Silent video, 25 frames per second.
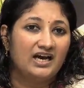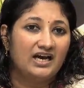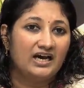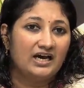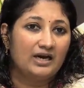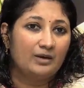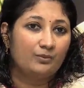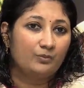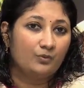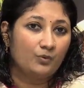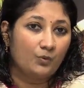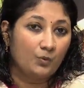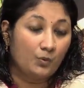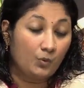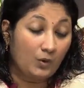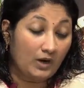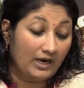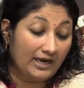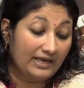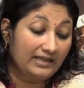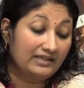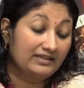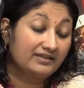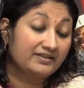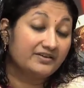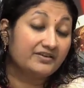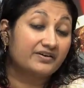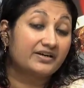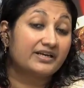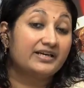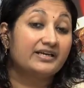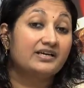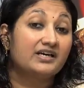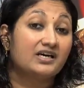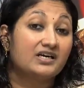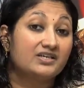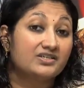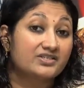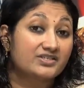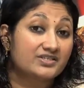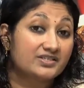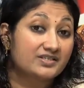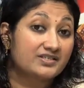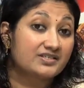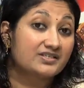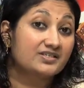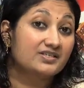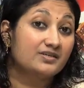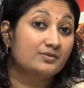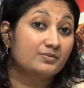uh, while the radar
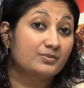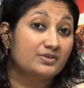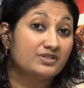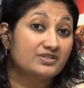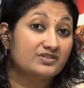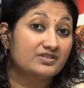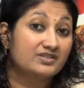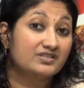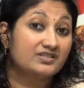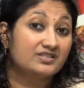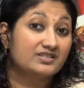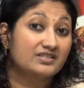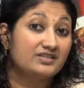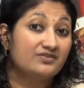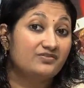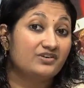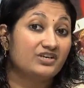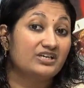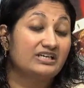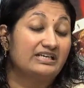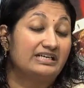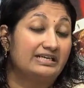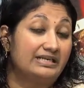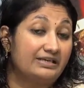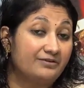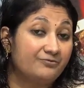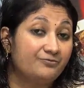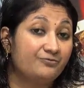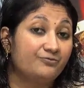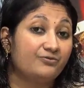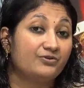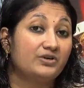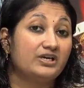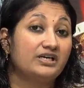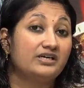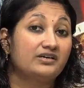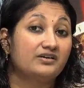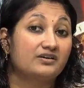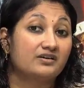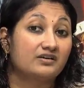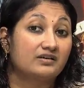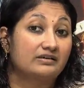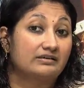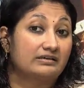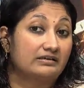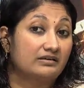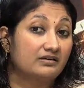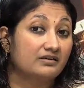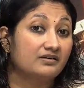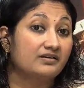system is receiving different
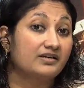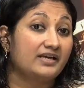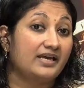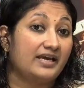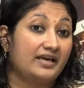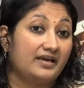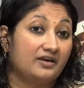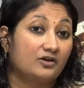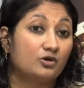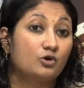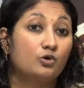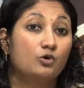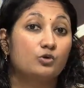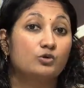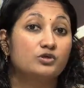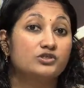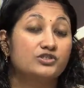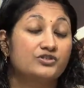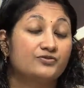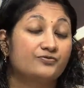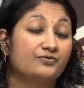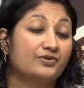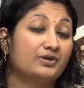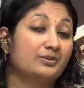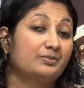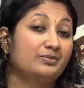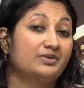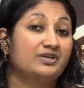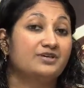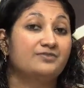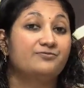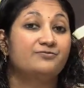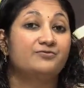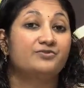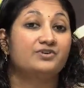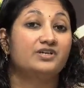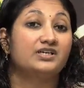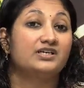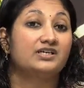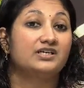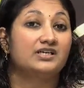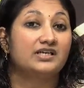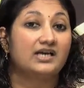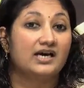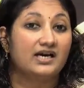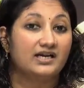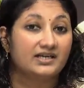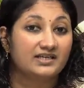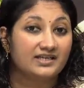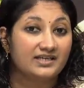return echoes from different
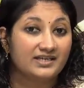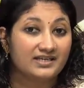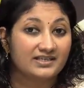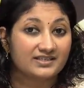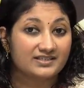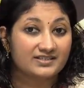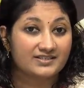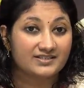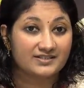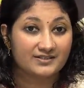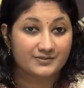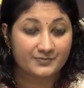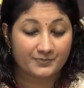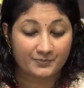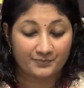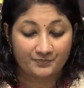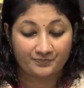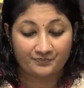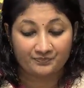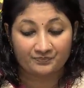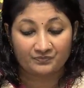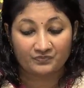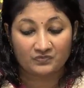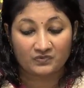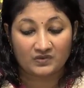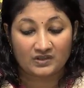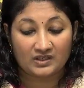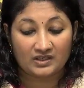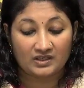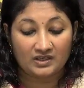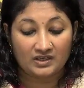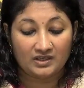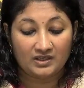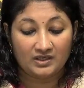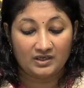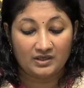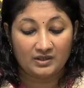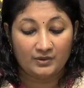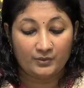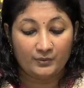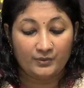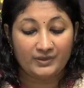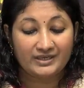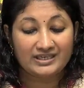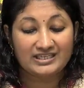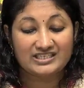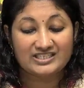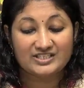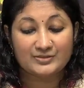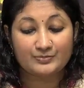targets,
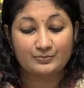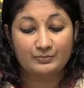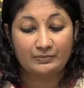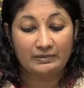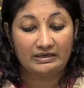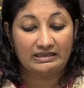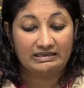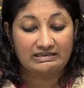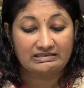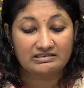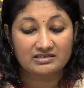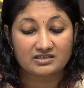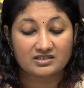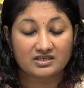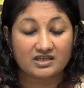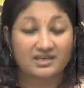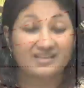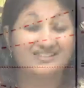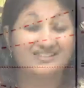we can split